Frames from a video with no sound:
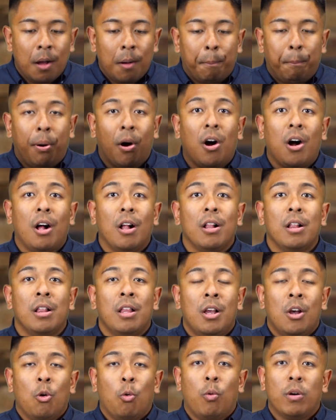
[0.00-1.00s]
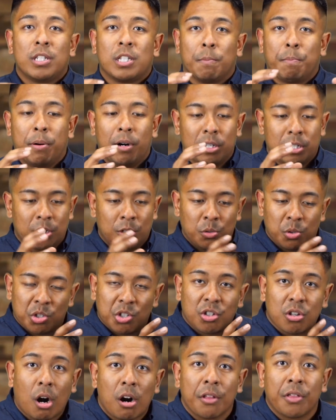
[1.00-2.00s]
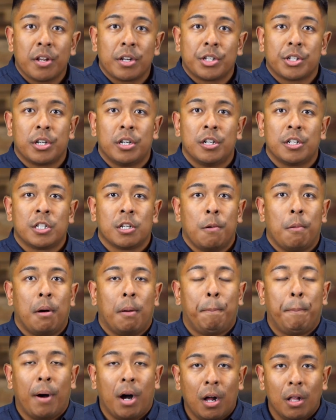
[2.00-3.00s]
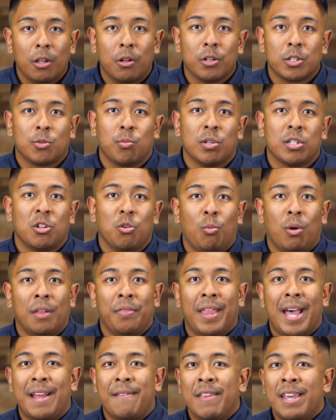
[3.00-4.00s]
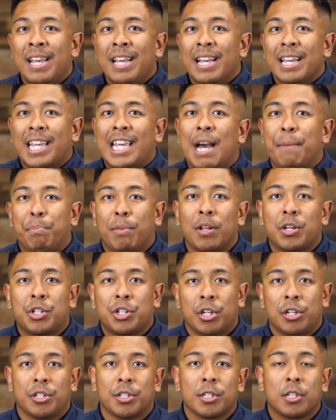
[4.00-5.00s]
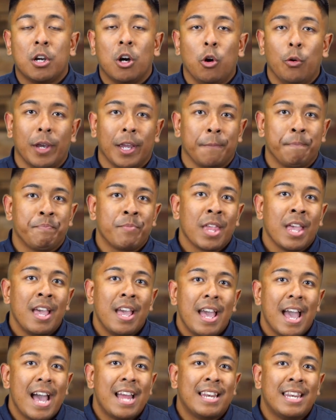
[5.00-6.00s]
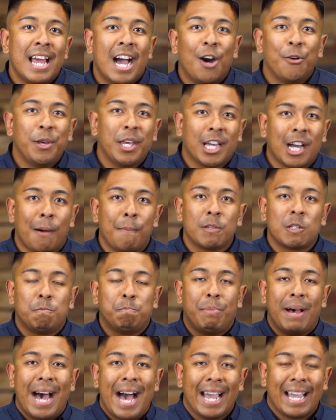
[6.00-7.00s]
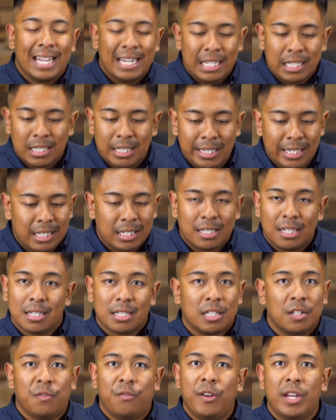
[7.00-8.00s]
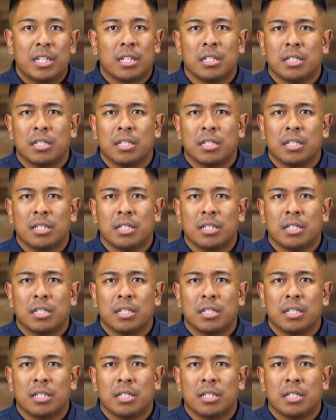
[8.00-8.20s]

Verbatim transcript: Paul was the person who started the church, while Apollos was the one that kept the church going. And now he comes back and he sees this division